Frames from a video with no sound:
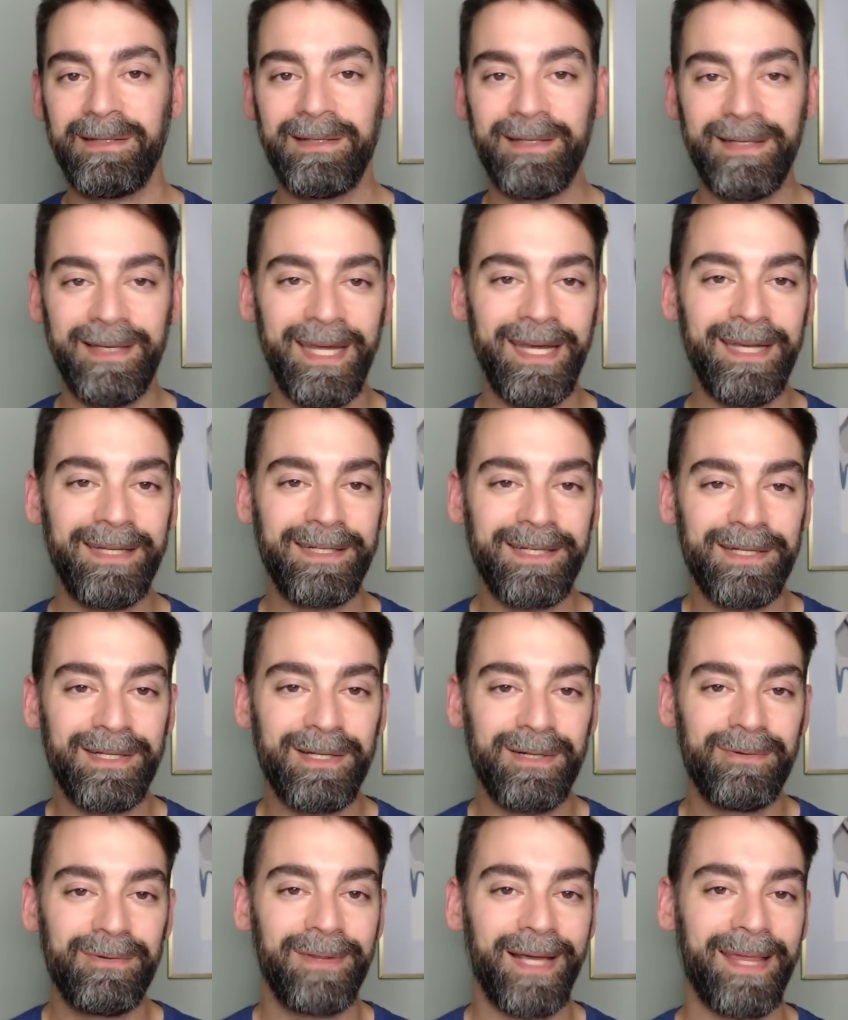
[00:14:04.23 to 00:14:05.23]
need to
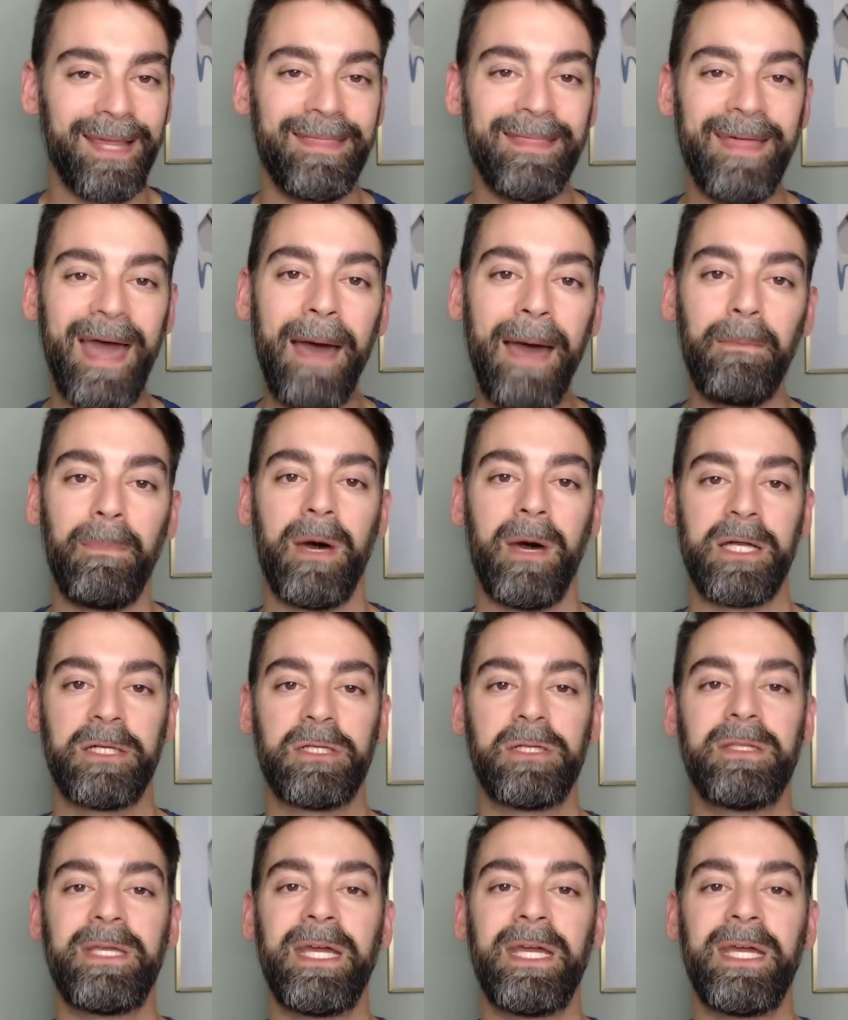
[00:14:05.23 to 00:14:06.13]
do like that much.